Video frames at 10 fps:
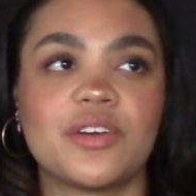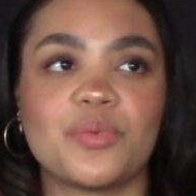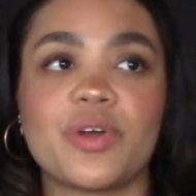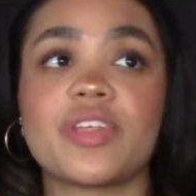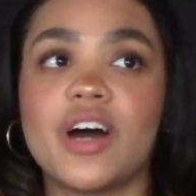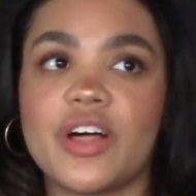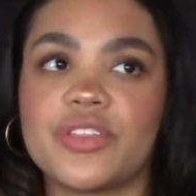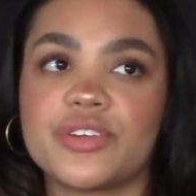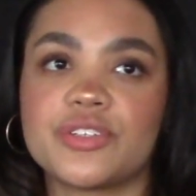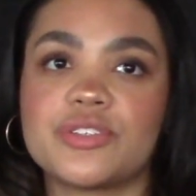with
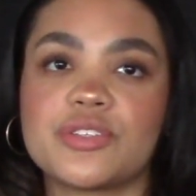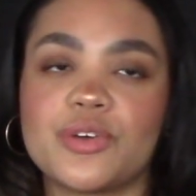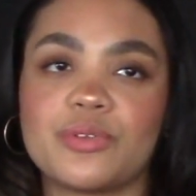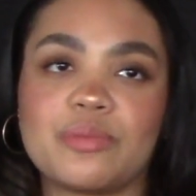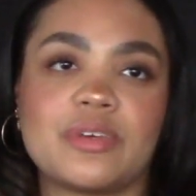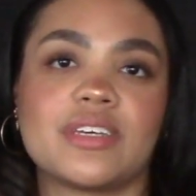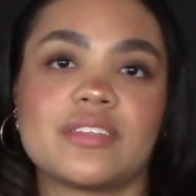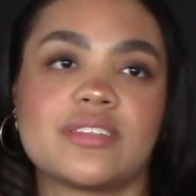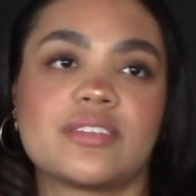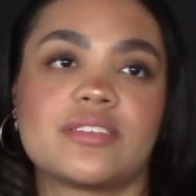others, only
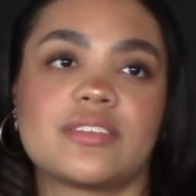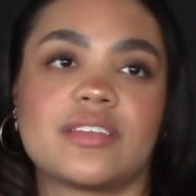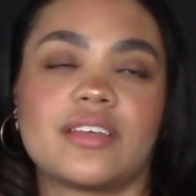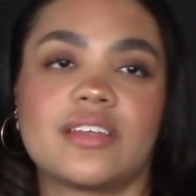because